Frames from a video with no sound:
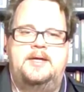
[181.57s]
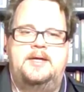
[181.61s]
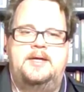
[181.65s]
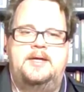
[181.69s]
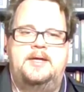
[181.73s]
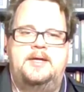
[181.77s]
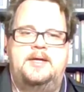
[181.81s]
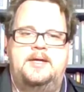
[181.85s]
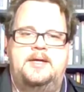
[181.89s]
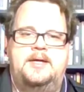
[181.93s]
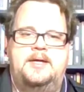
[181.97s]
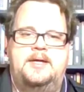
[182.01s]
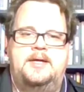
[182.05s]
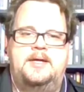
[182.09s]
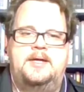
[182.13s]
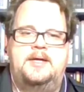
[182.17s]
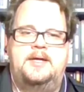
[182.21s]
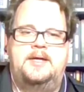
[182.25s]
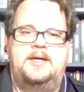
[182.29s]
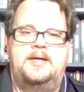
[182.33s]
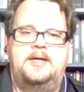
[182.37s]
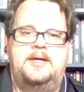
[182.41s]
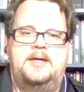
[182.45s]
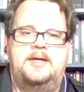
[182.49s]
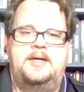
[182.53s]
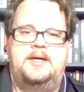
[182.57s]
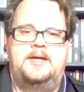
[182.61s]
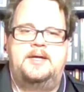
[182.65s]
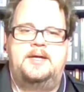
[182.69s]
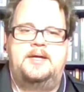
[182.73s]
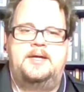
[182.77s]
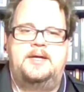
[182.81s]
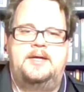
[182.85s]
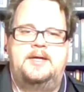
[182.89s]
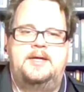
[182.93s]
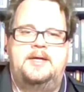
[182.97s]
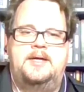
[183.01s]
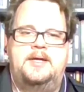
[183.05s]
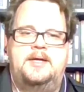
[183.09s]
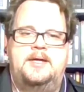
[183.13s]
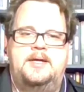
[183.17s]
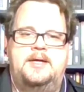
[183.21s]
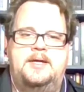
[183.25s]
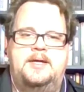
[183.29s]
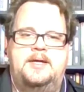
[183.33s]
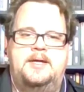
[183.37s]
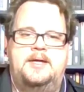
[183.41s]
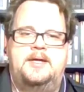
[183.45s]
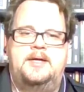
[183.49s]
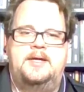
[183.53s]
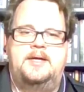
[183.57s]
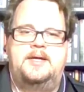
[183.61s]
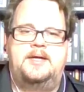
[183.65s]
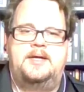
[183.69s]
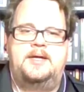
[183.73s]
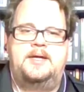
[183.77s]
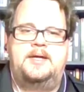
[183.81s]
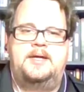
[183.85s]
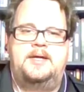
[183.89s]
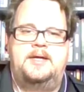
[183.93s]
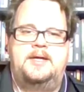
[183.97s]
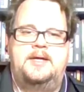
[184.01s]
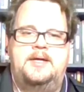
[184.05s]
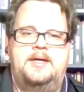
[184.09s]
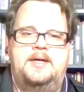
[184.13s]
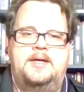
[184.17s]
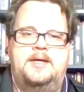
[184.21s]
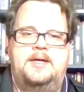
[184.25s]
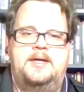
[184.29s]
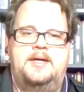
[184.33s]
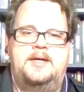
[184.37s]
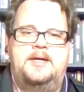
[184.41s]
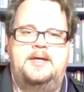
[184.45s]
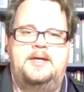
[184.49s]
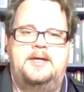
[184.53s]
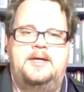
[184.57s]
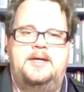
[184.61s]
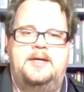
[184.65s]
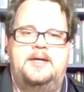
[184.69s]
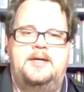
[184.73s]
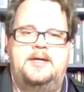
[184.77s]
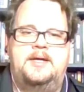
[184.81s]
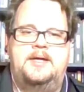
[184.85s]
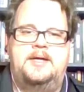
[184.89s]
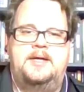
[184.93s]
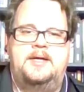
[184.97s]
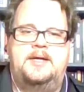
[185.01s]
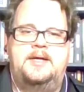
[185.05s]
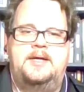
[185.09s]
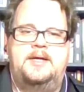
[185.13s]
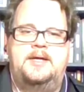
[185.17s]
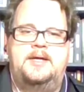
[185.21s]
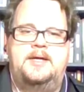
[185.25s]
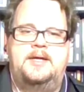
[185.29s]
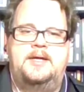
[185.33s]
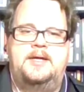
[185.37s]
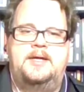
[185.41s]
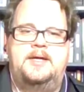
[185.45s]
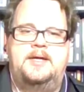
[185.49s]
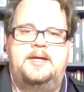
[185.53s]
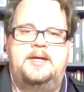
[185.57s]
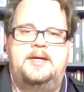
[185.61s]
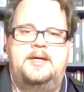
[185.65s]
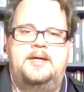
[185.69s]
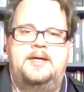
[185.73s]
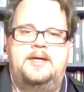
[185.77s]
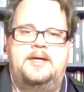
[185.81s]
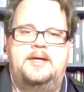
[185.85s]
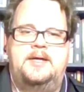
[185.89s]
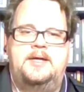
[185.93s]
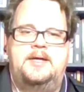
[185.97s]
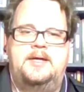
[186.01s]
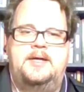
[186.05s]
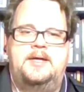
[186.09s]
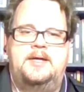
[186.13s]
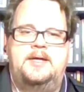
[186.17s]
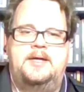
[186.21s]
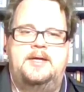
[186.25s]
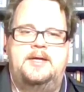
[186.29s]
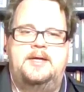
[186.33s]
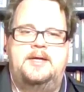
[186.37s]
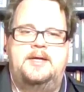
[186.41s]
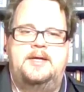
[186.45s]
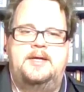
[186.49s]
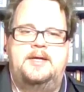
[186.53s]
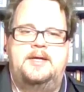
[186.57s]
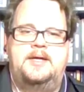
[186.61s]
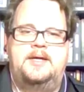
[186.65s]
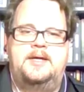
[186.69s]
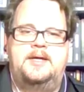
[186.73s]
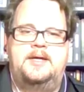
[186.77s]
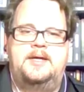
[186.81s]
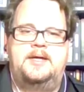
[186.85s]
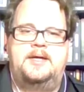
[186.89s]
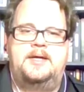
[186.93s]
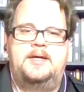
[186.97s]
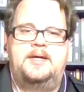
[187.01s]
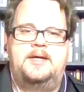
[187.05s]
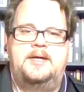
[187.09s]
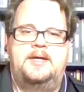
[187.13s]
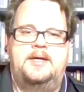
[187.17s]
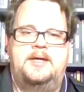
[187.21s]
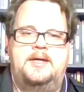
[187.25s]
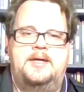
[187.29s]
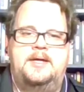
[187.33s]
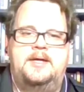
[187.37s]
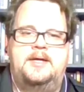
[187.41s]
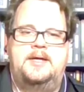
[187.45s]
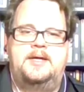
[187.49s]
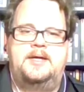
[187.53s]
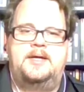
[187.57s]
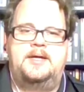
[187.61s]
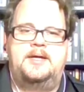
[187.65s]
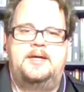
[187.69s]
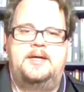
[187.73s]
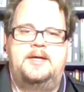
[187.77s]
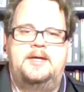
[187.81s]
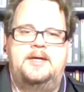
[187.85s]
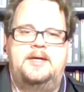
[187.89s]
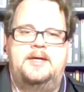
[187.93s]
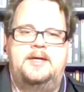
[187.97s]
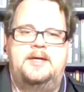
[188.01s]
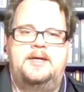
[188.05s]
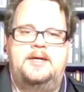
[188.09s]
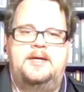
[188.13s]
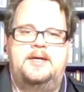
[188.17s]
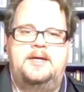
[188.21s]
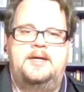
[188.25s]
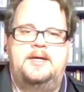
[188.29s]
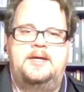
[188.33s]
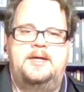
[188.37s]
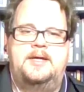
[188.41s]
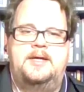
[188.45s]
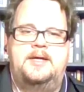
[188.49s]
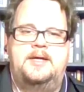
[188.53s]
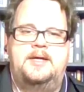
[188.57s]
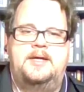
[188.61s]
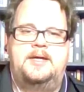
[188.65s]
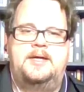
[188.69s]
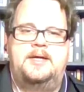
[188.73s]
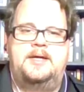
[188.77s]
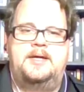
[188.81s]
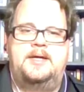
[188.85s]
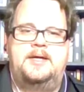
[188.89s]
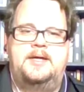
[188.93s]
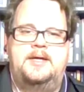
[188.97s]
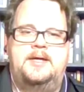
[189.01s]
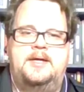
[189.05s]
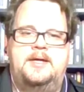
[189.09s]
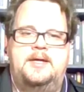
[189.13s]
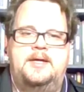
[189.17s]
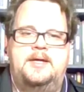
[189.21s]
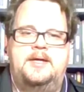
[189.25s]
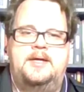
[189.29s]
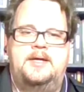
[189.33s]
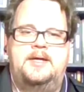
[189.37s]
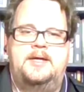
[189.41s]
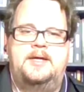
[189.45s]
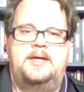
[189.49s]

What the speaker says: (silent)